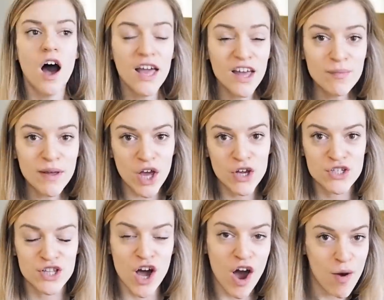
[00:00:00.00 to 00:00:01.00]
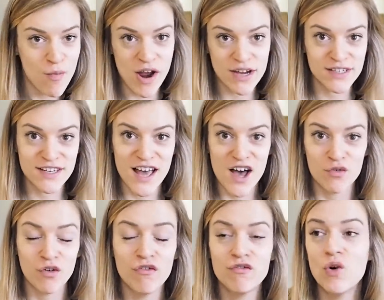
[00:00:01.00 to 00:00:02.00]
I have been going to the chiropractor
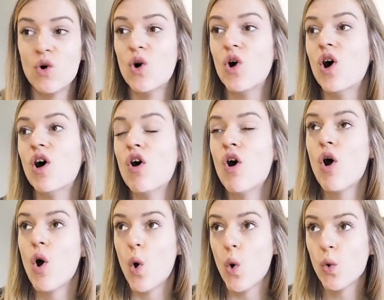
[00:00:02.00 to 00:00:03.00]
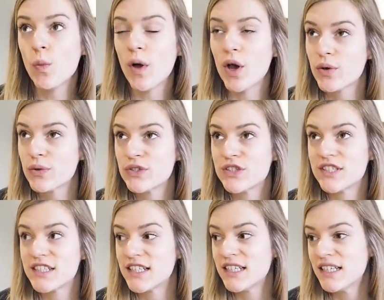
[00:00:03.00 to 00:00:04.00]
now for
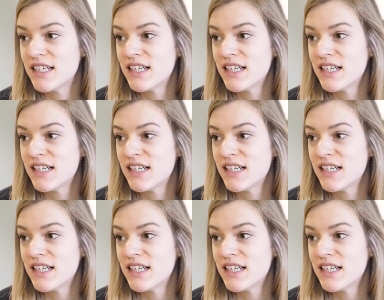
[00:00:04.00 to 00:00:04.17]
almost